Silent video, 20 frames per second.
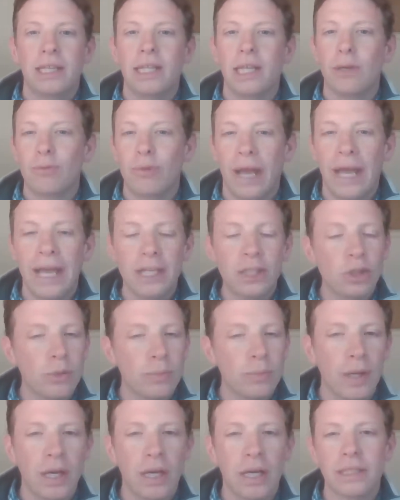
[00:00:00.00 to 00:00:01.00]
The
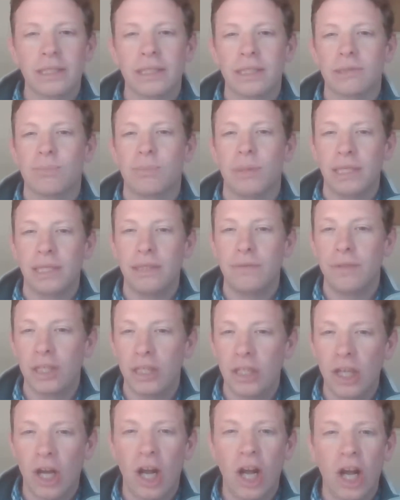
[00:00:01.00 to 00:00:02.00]
irrational part, this belief
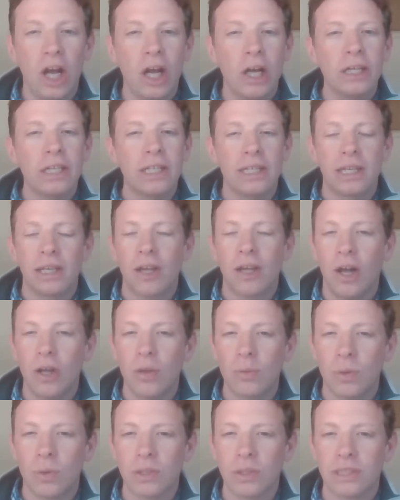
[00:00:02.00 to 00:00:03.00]
in God and that
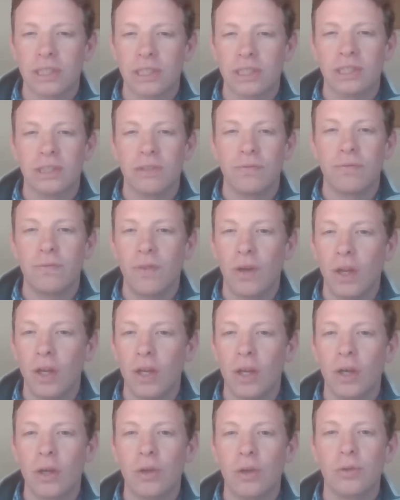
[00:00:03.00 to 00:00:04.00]
God wants us to
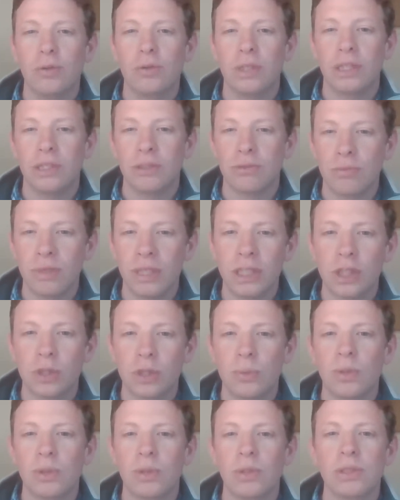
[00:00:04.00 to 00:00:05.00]
follow these
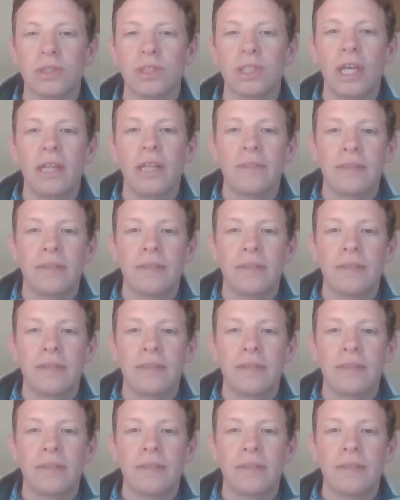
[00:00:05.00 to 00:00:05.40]
rituals,